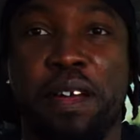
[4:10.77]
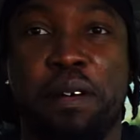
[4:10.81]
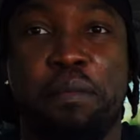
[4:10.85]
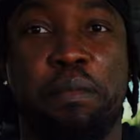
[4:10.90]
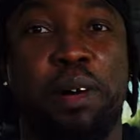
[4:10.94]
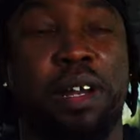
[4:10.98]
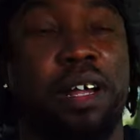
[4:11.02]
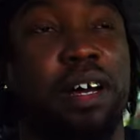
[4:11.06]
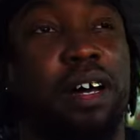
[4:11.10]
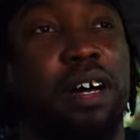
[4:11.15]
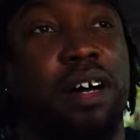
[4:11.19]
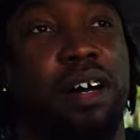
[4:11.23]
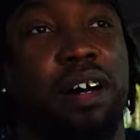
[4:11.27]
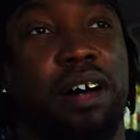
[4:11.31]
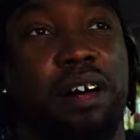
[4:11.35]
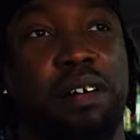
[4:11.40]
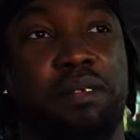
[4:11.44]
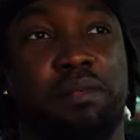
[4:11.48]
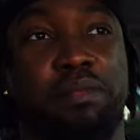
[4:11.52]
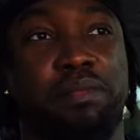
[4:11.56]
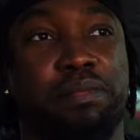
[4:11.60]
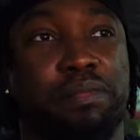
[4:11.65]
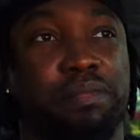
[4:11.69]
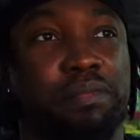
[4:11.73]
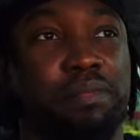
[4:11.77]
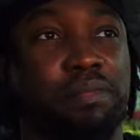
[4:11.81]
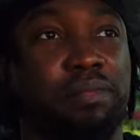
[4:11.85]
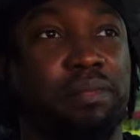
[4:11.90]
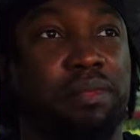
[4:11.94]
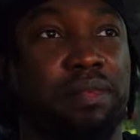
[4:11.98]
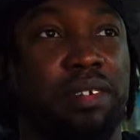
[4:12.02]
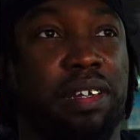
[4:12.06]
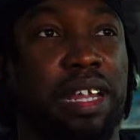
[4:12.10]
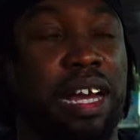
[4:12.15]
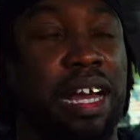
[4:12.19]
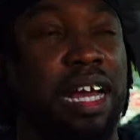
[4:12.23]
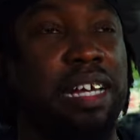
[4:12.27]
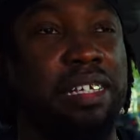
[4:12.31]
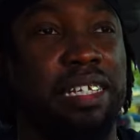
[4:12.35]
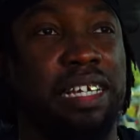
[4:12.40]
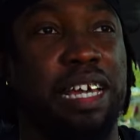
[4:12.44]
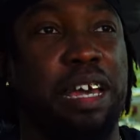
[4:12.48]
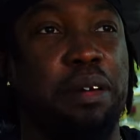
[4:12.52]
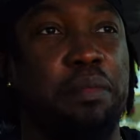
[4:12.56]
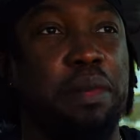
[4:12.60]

But like I said,